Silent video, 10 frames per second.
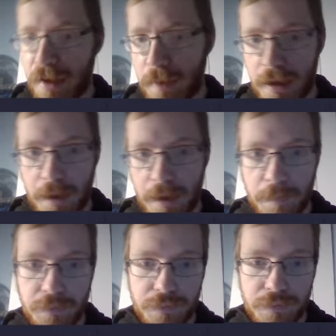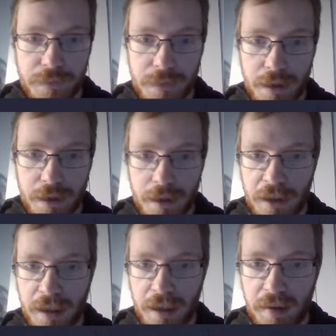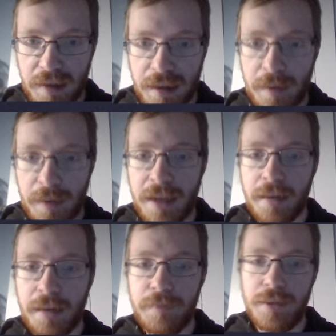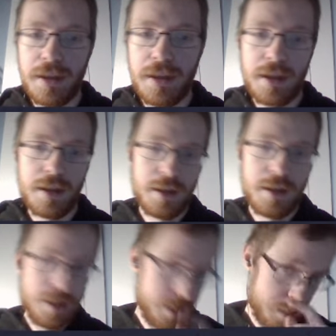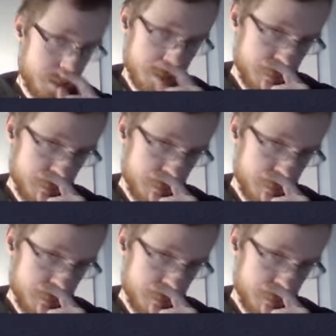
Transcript: here. Yeah, okay, southern Albania. Cool.